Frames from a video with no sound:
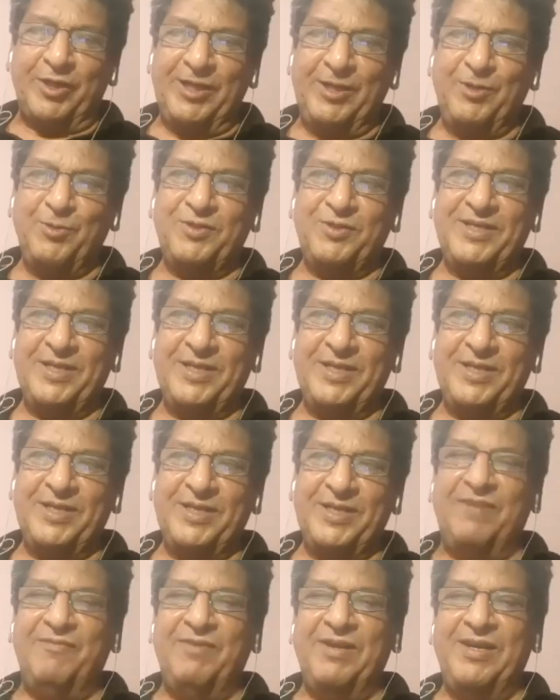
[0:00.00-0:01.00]
to say, but
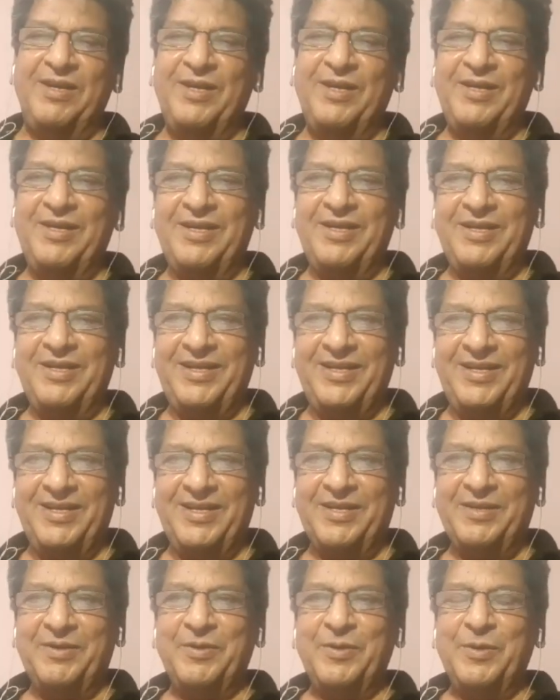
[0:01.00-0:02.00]
I will
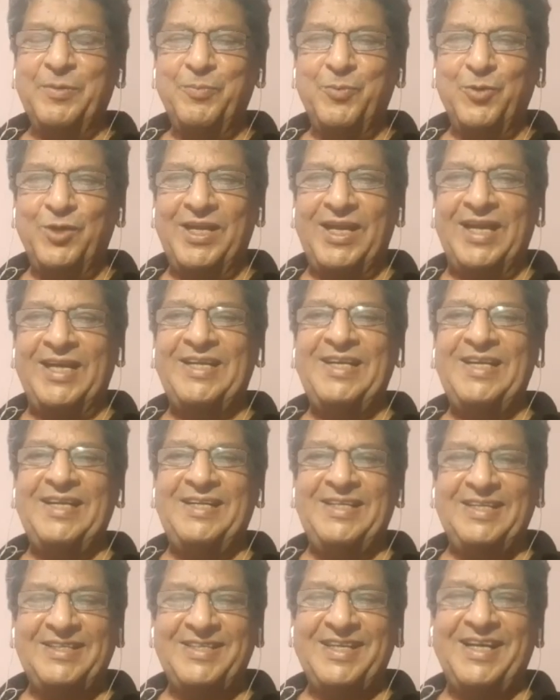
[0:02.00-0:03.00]
here politely
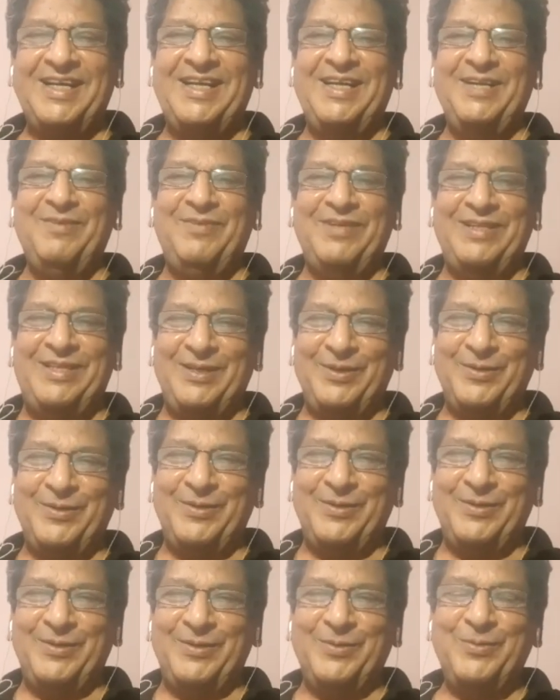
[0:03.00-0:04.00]
disagree with
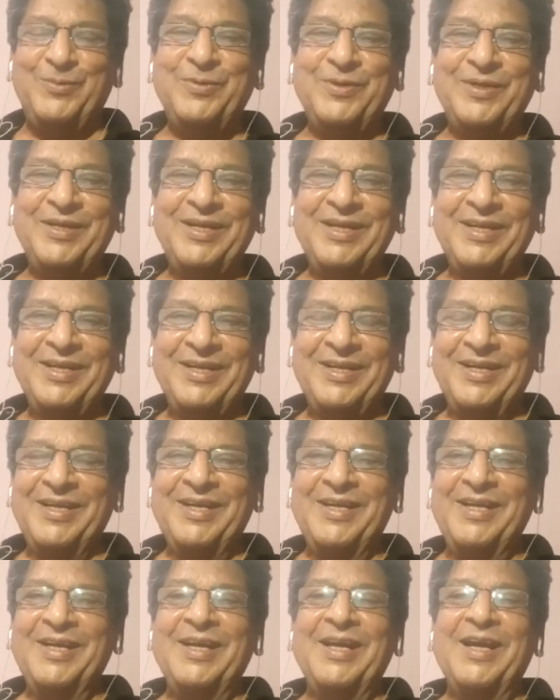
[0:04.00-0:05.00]
you.
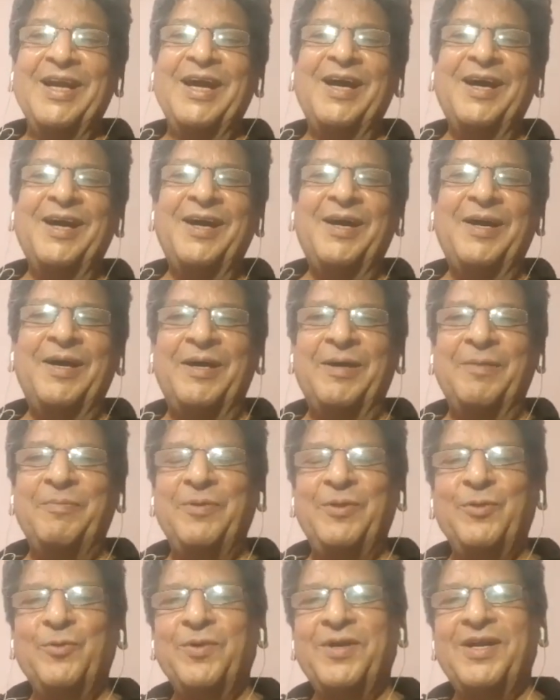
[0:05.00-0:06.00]

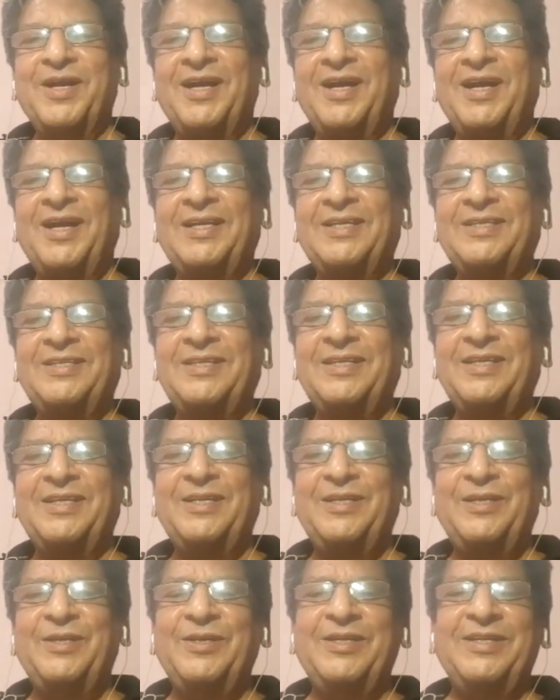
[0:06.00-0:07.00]
Yoga has,
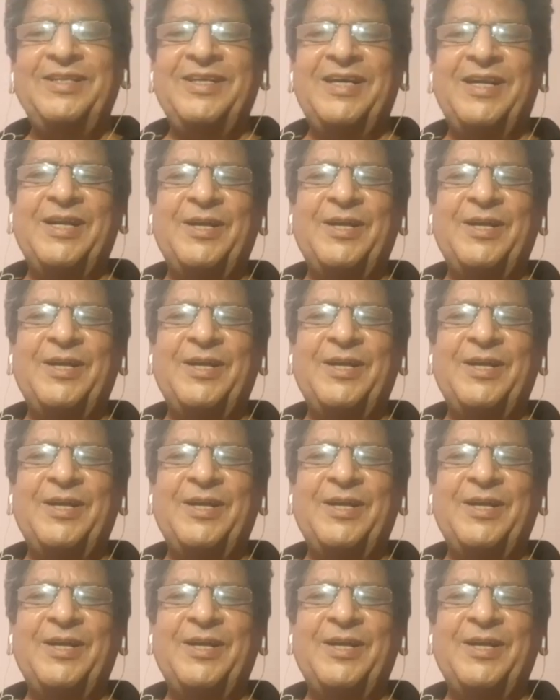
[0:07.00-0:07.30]
there are